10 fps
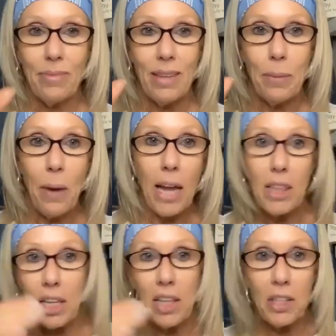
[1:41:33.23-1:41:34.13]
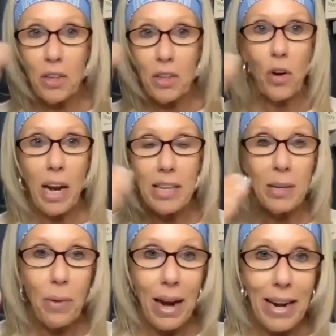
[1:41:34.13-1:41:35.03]
it might look a little crazy
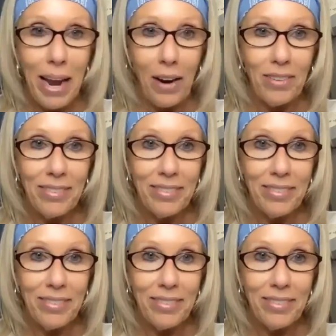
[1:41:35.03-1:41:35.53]
right now,